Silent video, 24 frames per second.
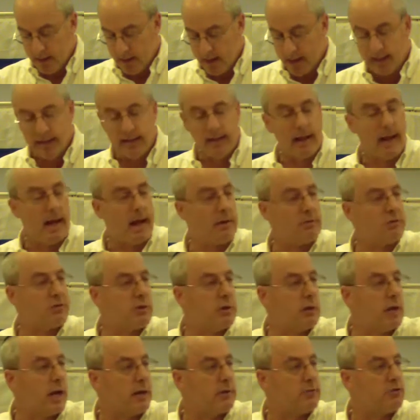and last
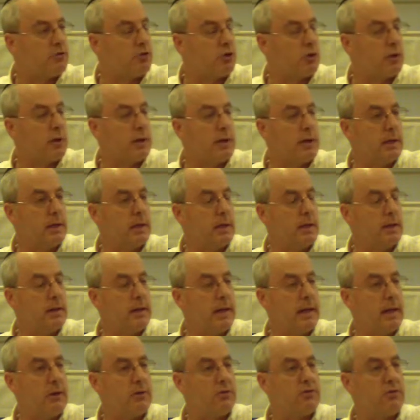and not certainly
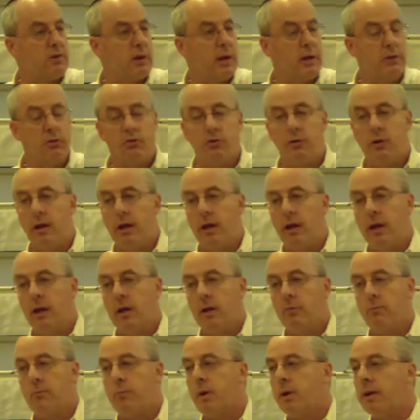least is
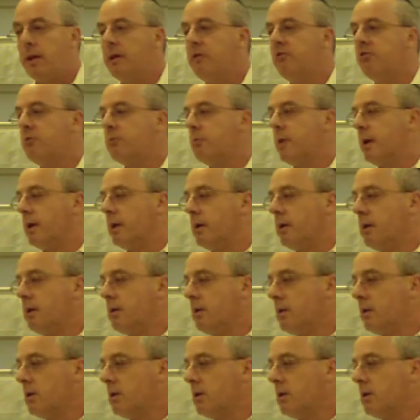the policeman